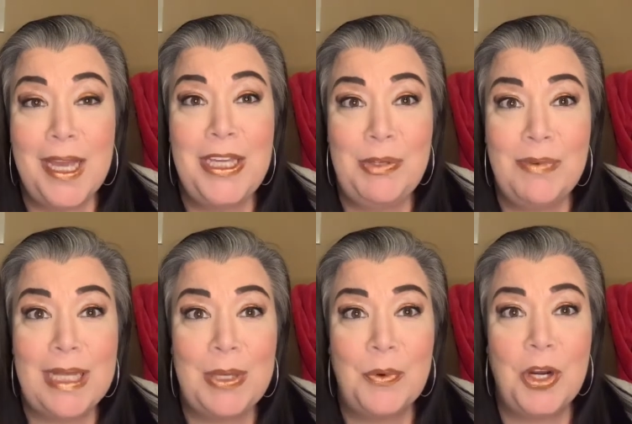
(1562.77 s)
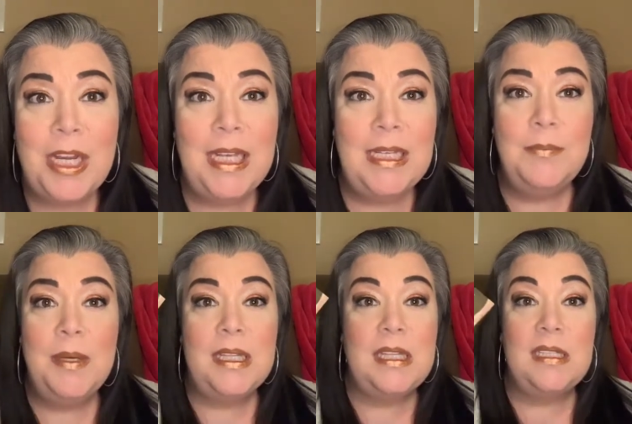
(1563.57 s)
you really working,
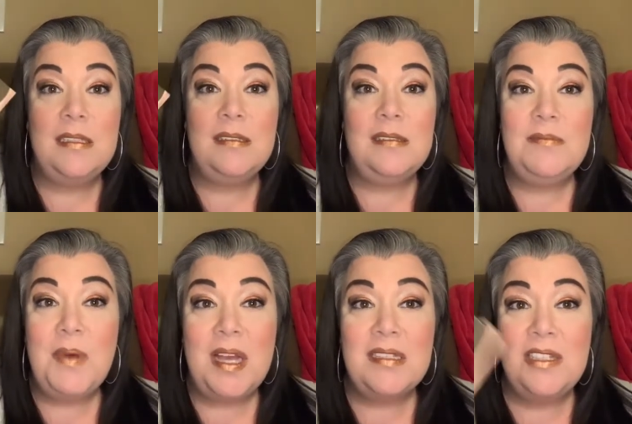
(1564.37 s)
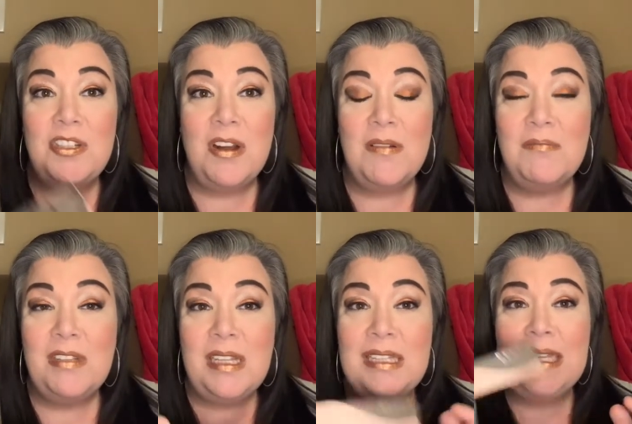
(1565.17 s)
but the Boxy Charm
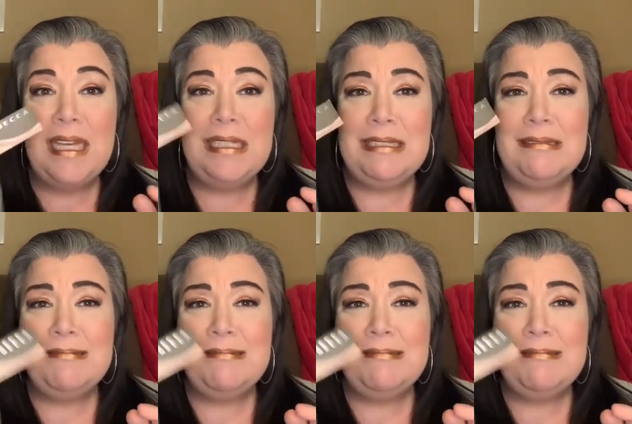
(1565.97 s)
really doesn't.